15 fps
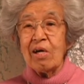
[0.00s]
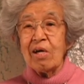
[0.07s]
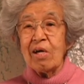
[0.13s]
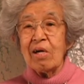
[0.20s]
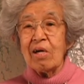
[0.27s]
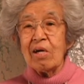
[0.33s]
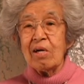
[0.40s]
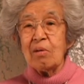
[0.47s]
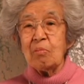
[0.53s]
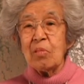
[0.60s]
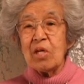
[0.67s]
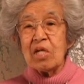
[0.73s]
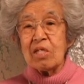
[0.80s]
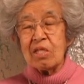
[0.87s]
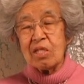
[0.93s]
But
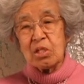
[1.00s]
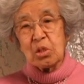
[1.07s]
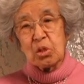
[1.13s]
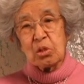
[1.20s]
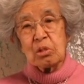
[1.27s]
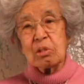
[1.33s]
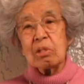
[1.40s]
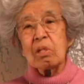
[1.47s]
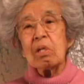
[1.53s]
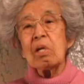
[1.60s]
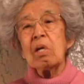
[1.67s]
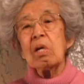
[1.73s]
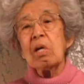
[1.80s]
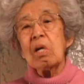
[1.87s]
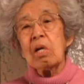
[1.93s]
this
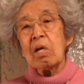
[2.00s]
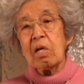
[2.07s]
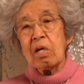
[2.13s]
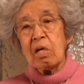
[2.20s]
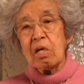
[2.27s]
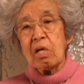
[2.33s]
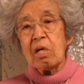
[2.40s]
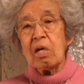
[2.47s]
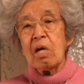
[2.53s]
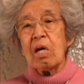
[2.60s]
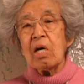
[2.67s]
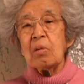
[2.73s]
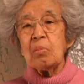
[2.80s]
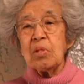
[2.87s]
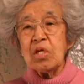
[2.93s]

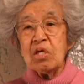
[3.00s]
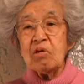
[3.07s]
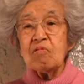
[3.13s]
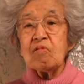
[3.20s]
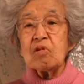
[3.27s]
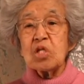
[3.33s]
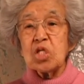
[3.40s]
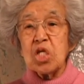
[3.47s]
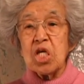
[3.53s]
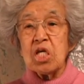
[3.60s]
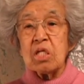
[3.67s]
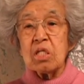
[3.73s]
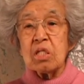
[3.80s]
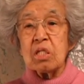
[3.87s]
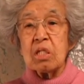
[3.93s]
upheaval changed
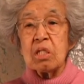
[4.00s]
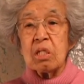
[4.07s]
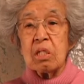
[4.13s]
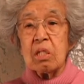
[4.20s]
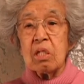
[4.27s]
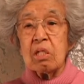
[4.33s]
it, and